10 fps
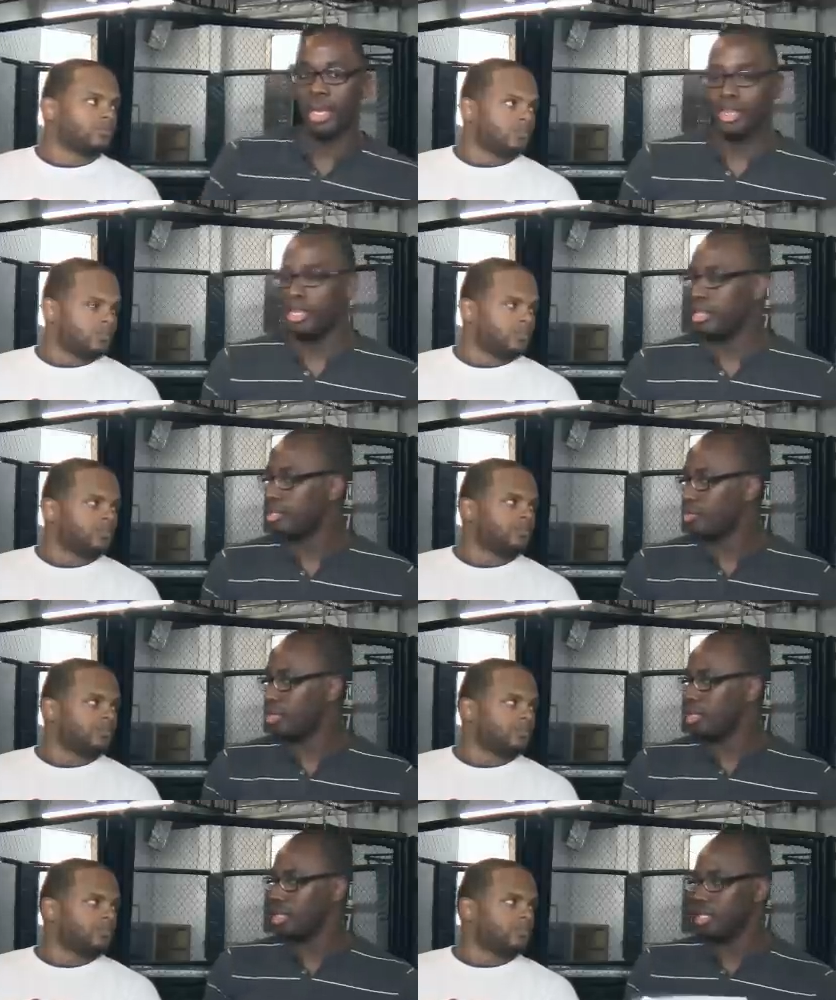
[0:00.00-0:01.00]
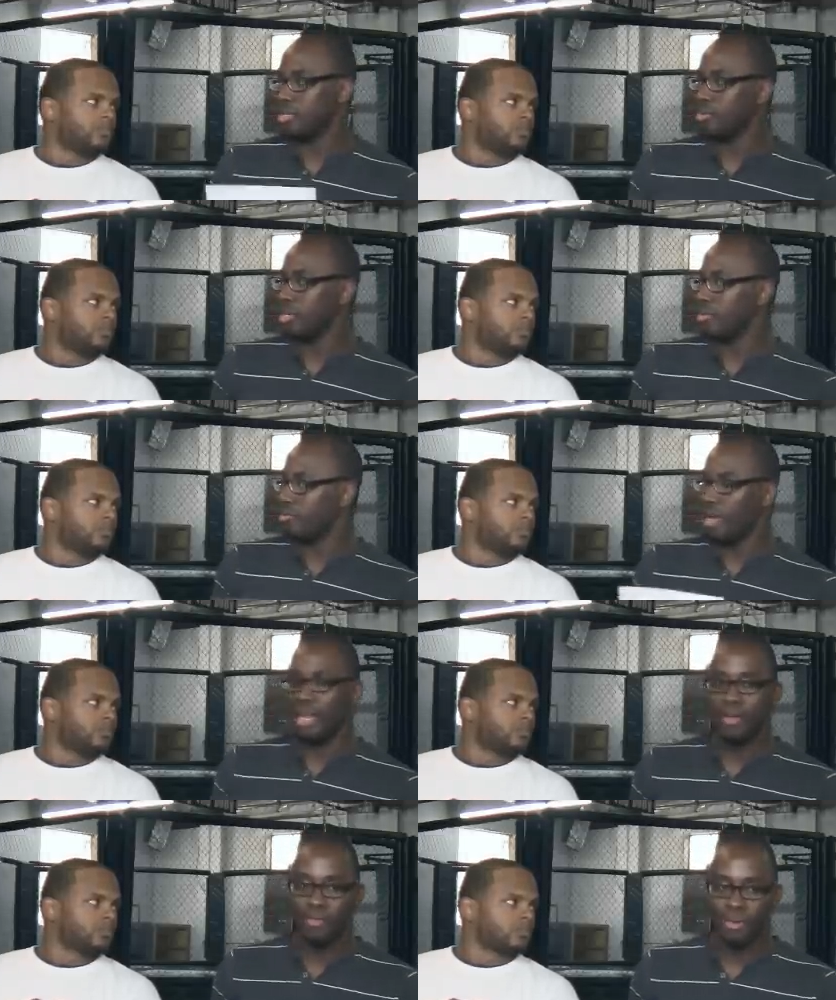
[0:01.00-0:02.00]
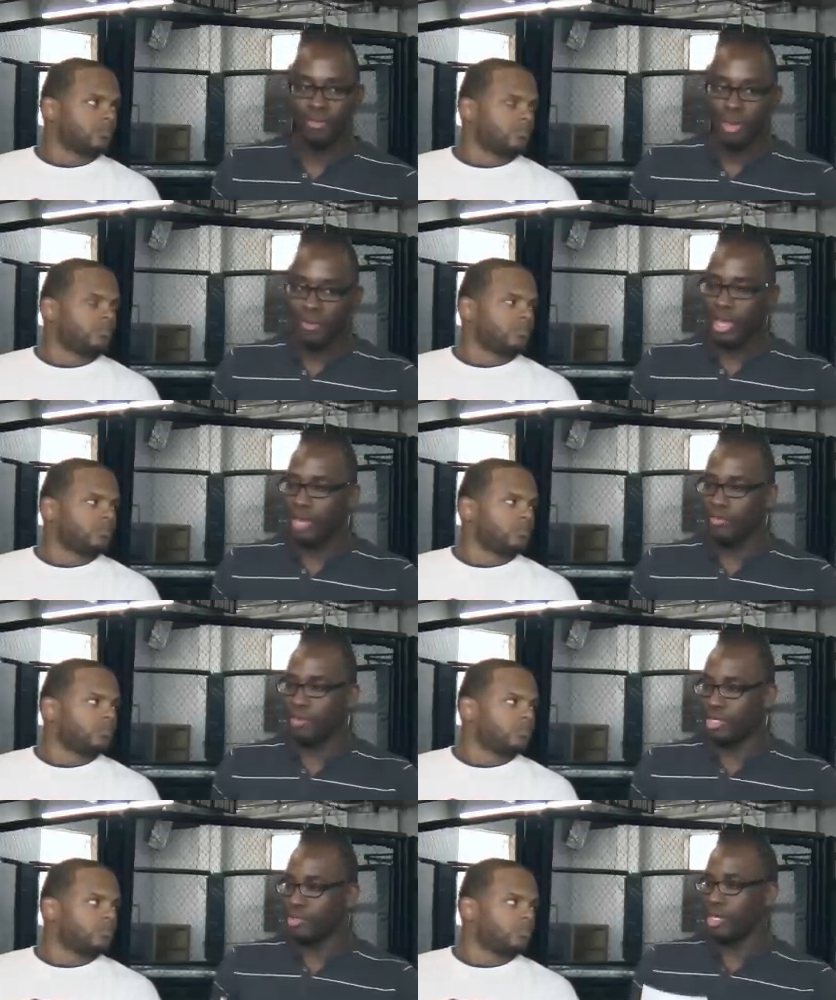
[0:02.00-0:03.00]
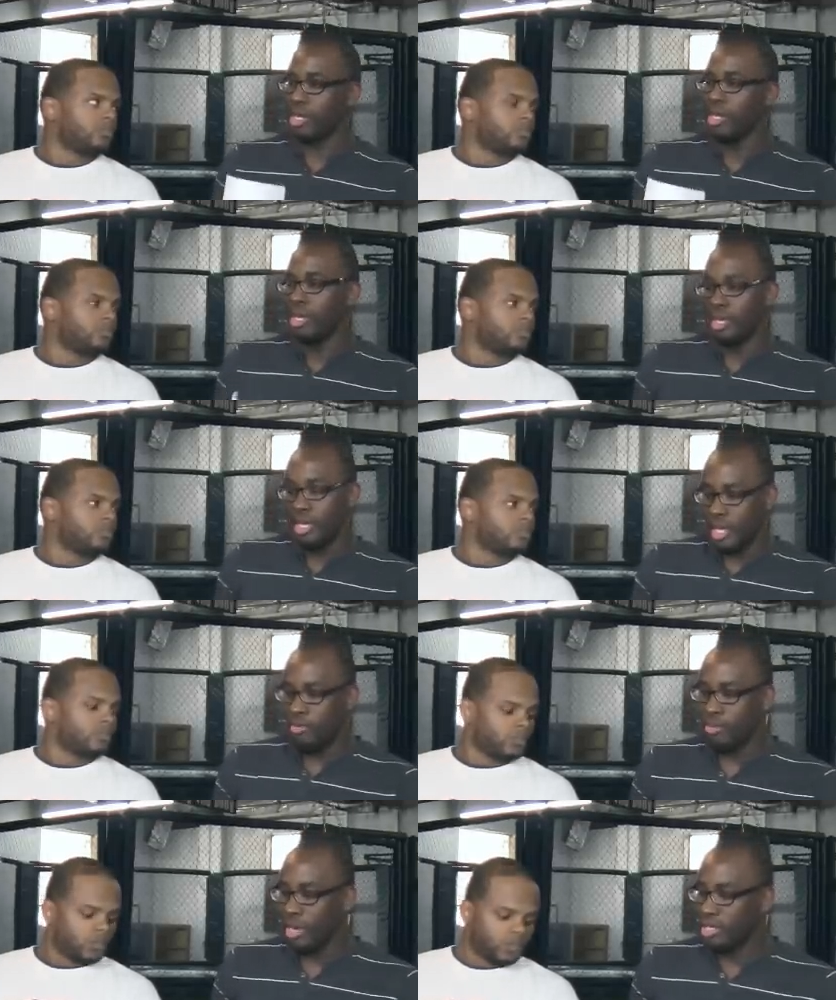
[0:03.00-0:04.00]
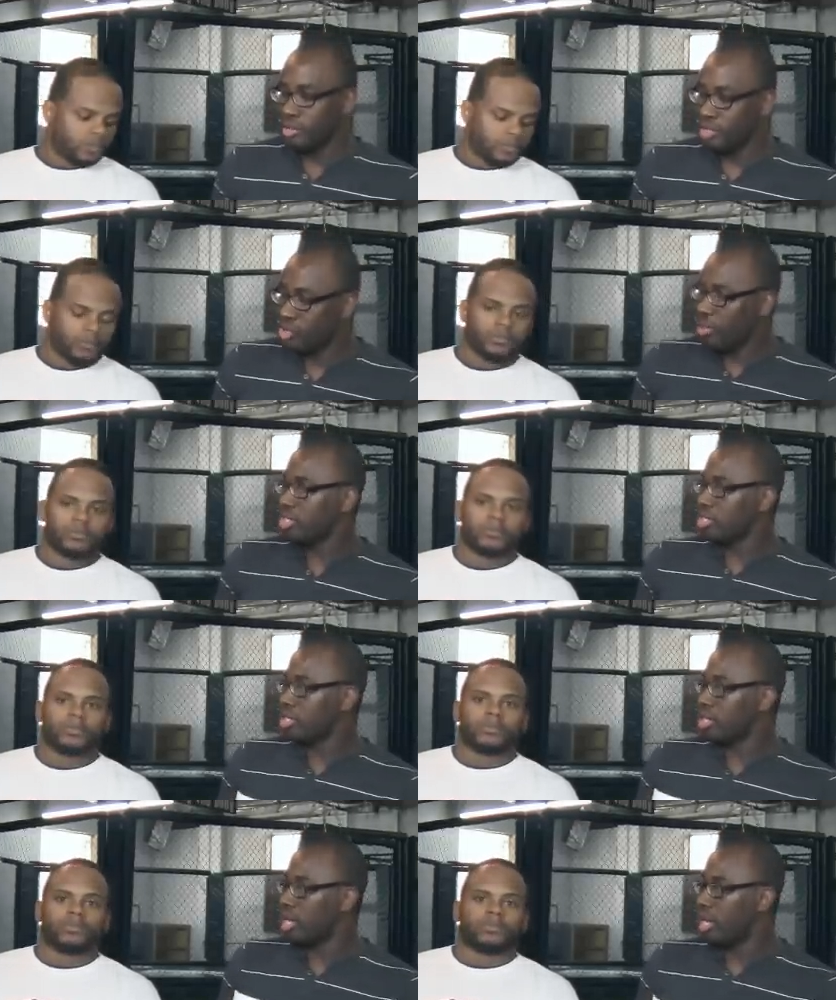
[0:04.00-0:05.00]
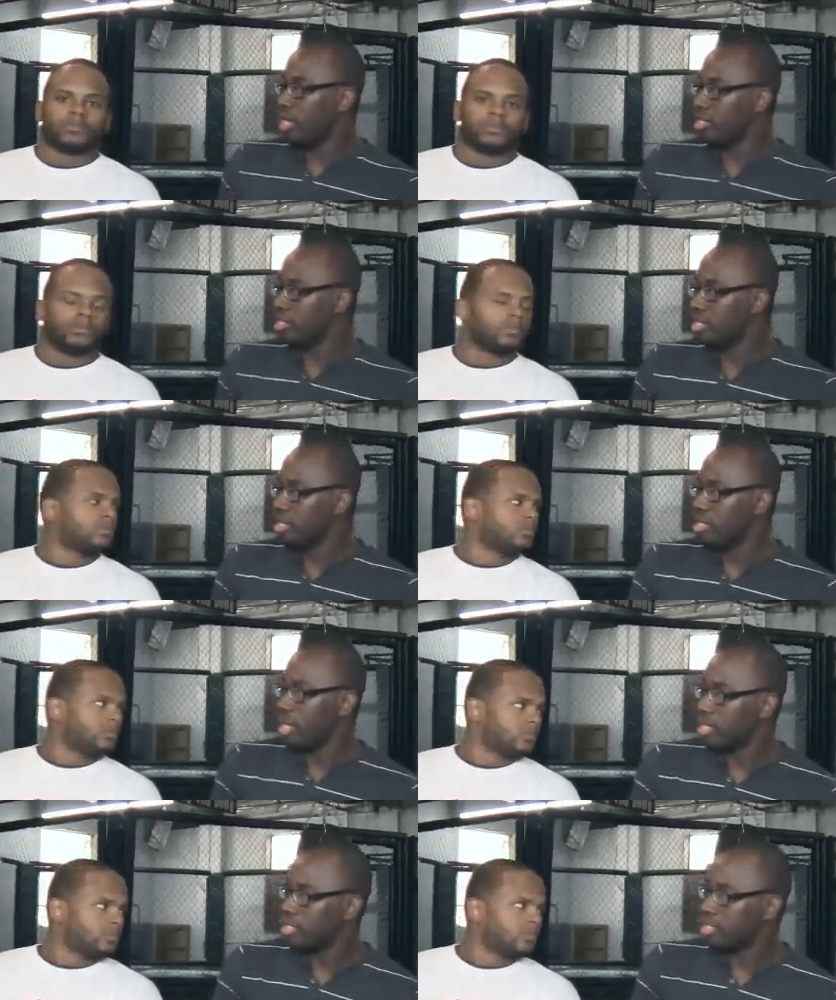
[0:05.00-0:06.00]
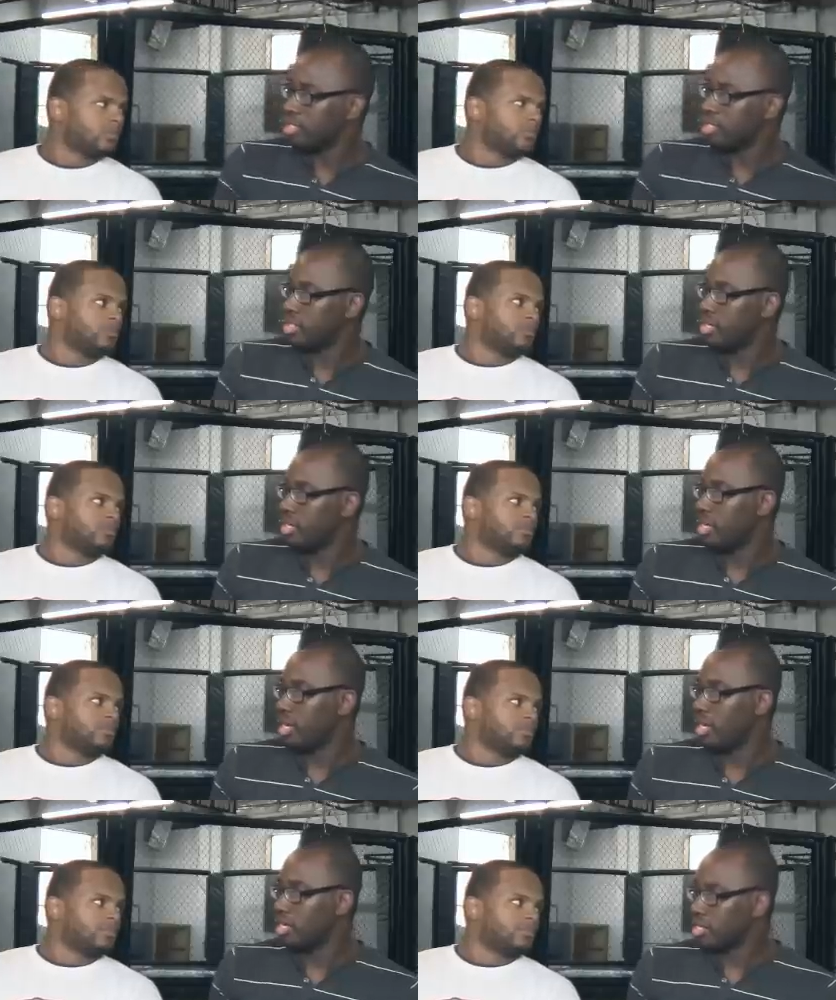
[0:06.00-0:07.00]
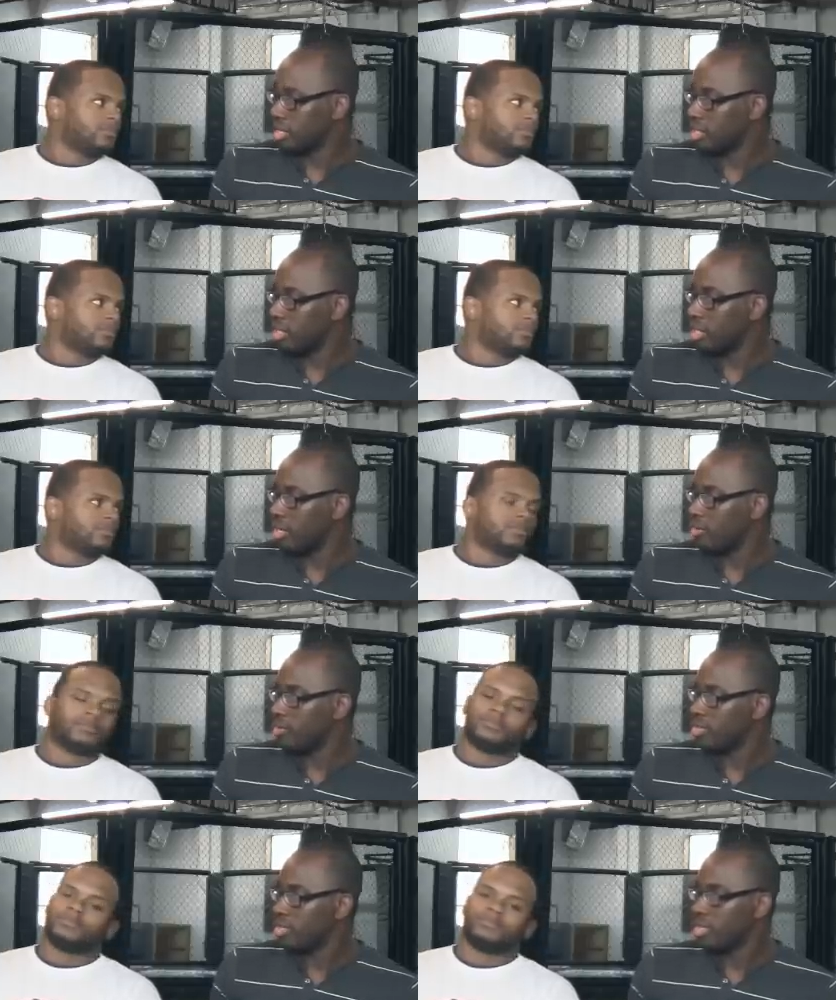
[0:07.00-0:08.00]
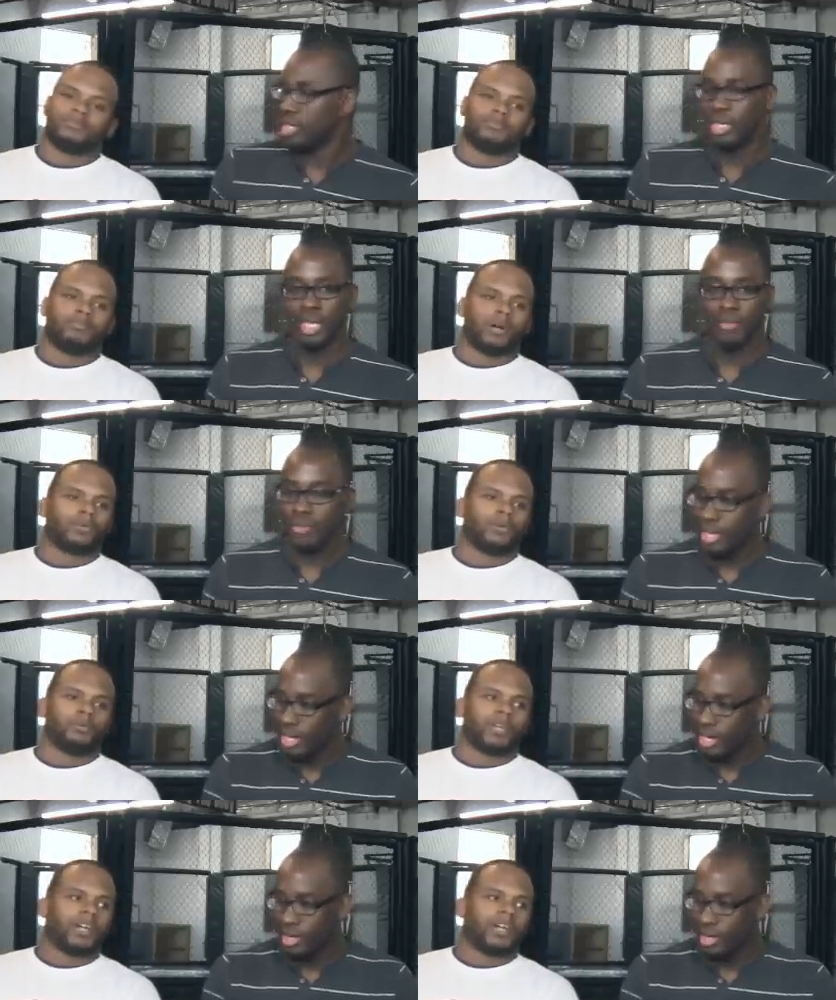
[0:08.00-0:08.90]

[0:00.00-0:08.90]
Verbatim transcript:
Speaker 1: I think this one, this one, Fight Lab 45 anniversary, everybody's gonna be dressed to the nines, tuxes, uh, tuxedos, ballroom